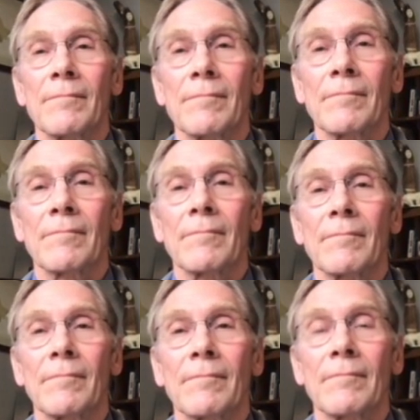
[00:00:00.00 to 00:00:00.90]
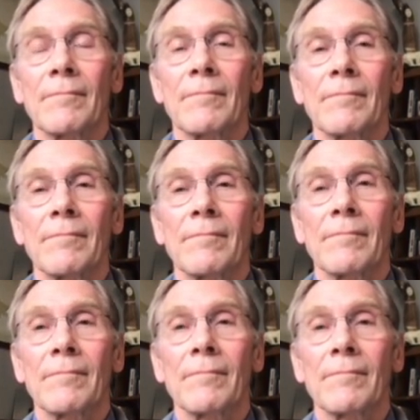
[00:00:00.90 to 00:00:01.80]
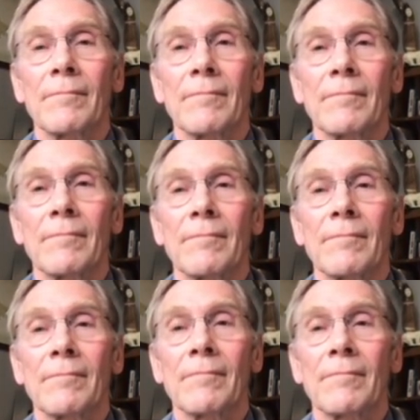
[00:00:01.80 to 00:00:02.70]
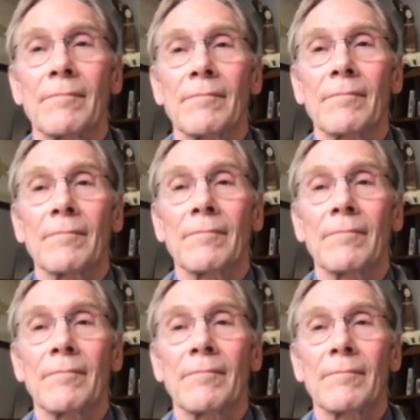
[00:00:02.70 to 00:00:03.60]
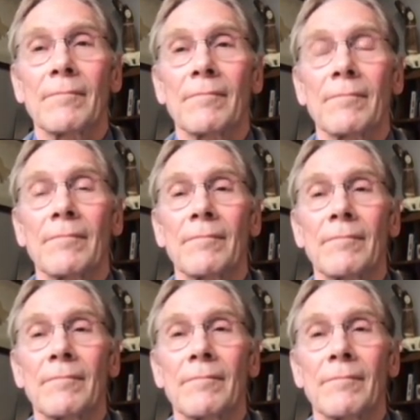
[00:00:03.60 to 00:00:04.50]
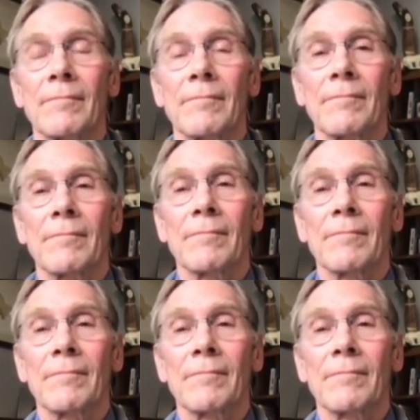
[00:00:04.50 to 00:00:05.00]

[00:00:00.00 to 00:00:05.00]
[no speech]